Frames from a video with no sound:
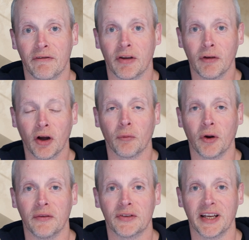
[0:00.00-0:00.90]
If you've liked
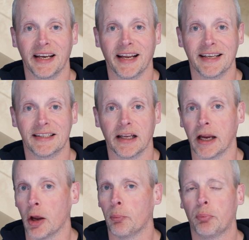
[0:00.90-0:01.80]
what you've seen here
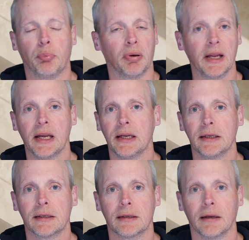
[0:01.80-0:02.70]
today,
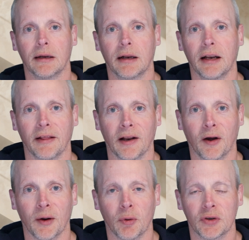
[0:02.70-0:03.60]
please click the
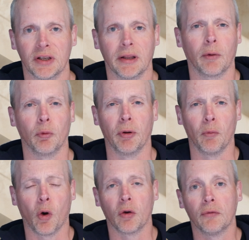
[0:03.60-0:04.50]
like button, that would be
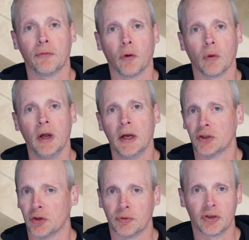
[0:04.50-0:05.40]
wonderful.
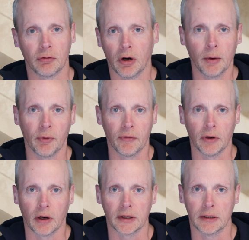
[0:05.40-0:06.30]
Subscribe if
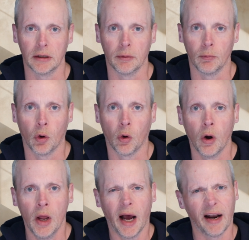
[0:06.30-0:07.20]
you'd like to learn
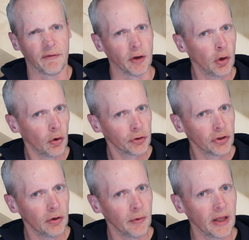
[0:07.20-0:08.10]
more. And if you're not
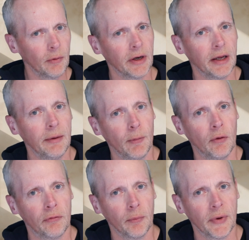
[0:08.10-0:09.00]
sure whether you want to hear
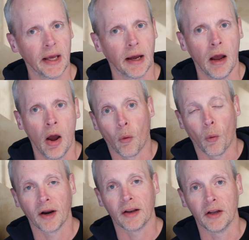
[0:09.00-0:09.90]
more from me yet,
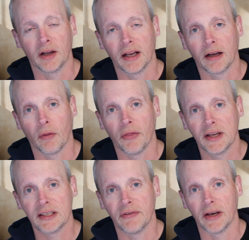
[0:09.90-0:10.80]
why don't you click on
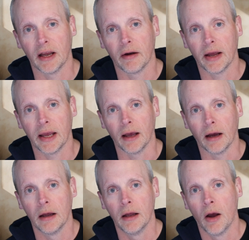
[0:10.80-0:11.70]
this video
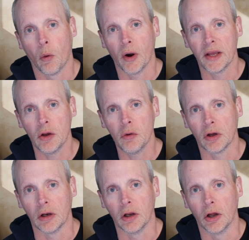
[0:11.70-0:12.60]
here, where you
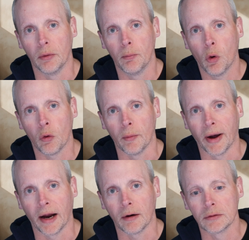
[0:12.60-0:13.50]
can learn more
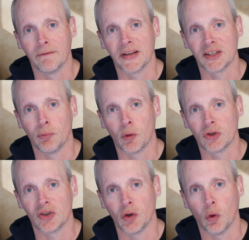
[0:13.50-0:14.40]
about invisible
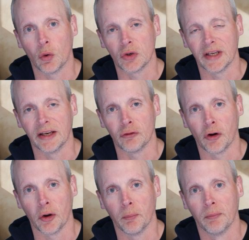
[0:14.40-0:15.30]
store
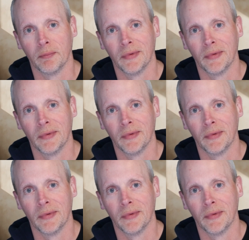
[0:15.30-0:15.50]
syndrome.